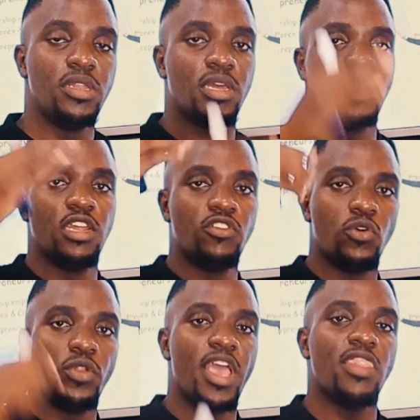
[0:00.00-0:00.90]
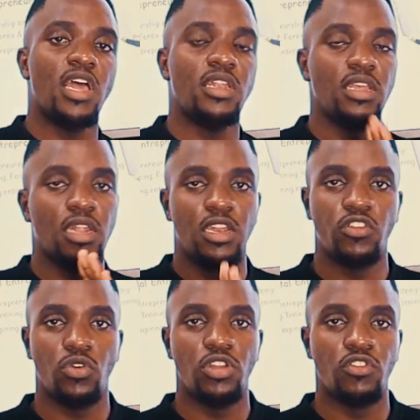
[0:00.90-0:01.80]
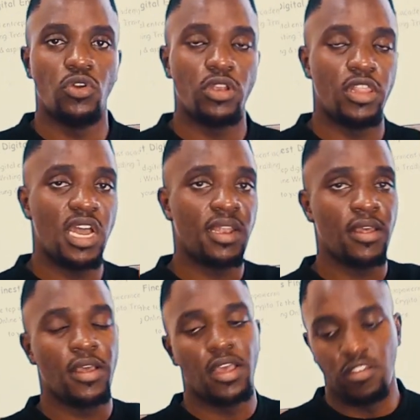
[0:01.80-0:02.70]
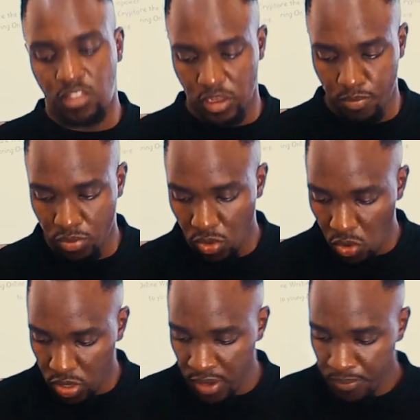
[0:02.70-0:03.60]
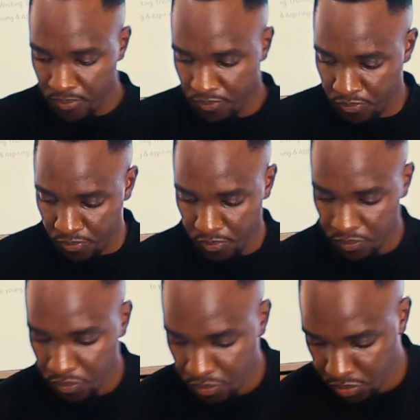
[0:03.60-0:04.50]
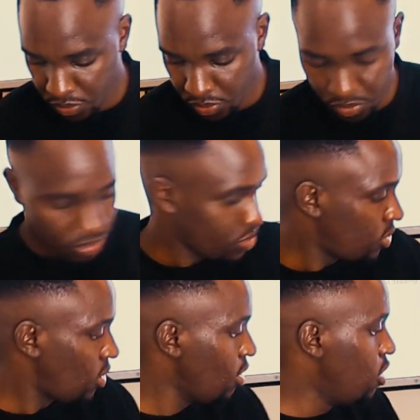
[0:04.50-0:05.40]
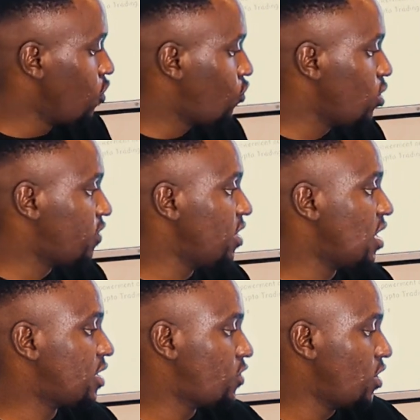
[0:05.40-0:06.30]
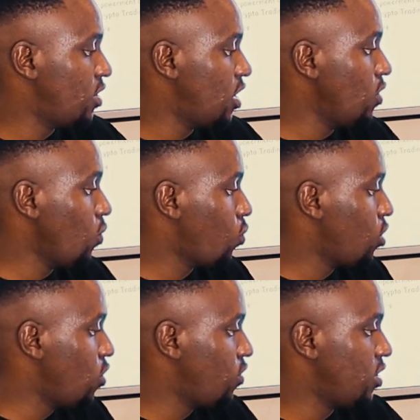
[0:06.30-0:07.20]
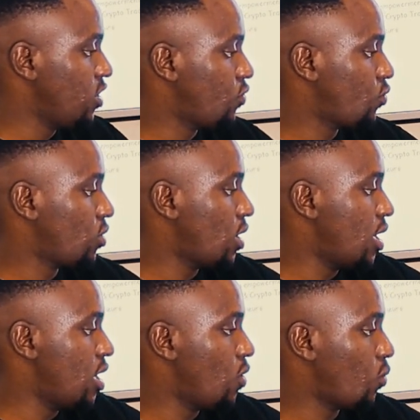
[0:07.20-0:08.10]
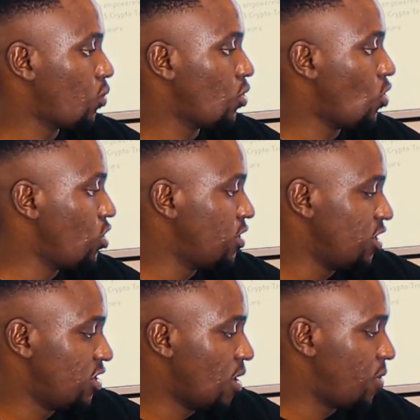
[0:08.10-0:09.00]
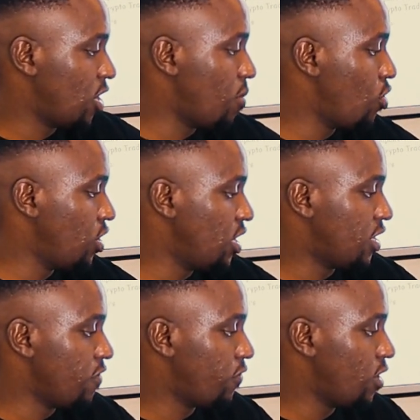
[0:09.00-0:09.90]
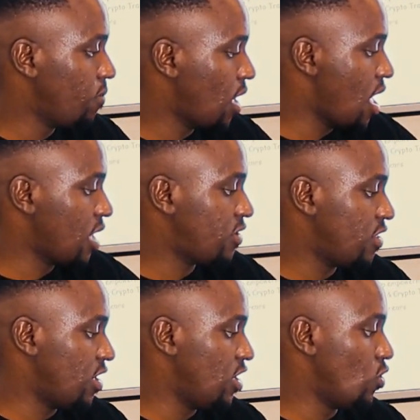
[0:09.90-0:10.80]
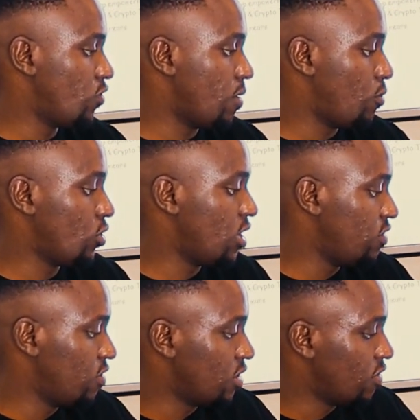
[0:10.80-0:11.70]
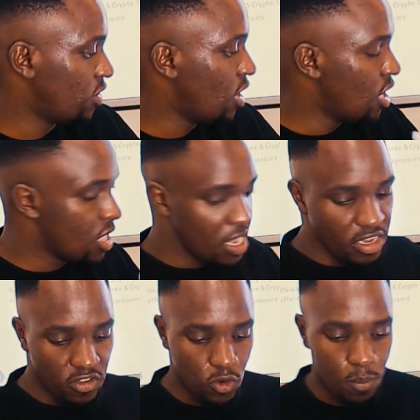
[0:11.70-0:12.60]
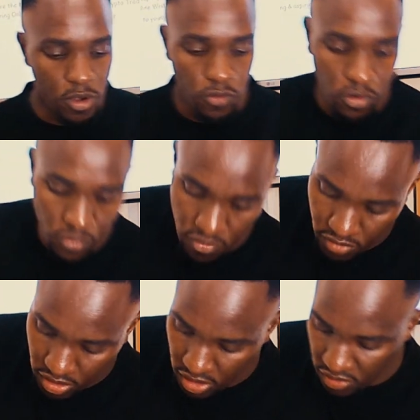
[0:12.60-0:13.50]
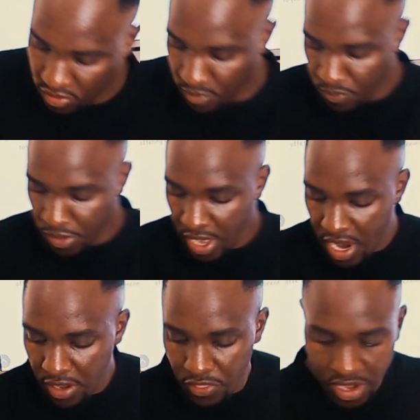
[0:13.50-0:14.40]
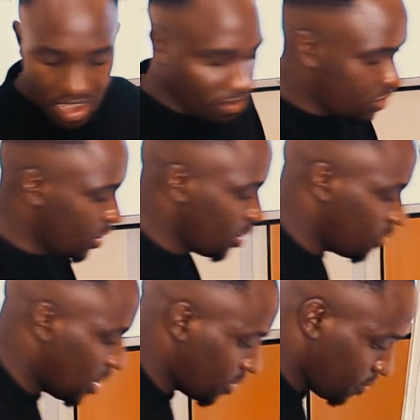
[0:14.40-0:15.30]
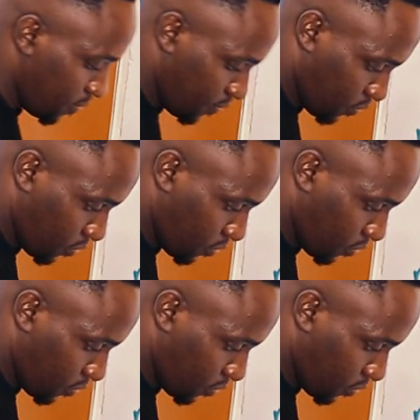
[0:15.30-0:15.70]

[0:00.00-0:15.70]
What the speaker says: inclination and that inclination is not that steep. Okay, so you say that trend line, we are using it it's applicable on any time frame, acts as an area of support and resistance. It is open 45 degrees. And the last thing is that,